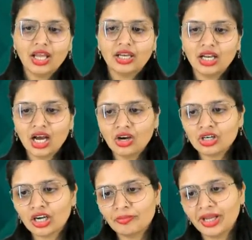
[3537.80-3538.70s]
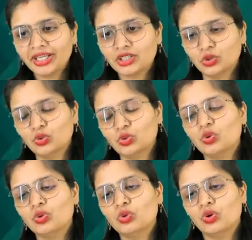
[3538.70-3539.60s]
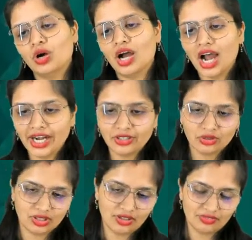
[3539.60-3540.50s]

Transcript: Now coming to hydrograph.